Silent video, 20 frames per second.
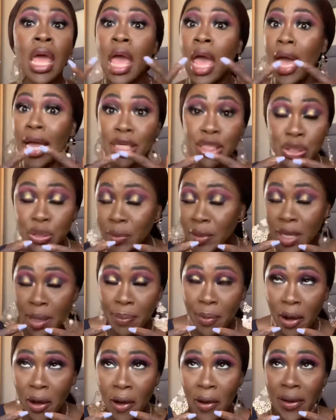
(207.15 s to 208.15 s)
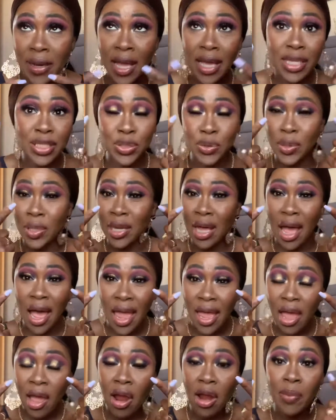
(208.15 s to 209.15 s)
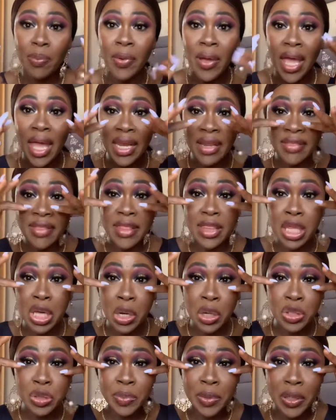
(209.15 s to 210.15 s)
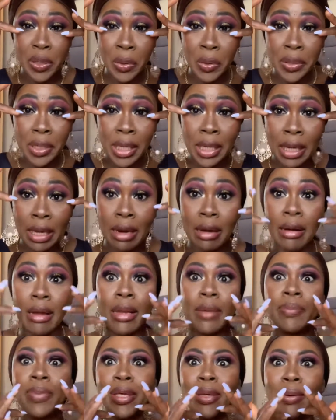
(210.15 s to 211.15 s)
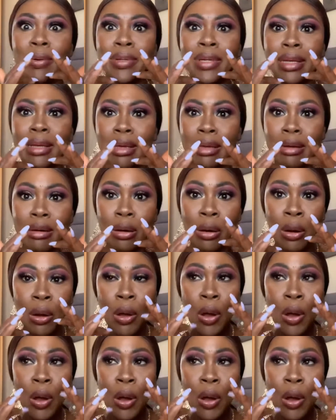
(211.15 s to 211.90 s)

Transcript: I can do lip art, I can do like eye art, but anything that goes beyond here and beyond here,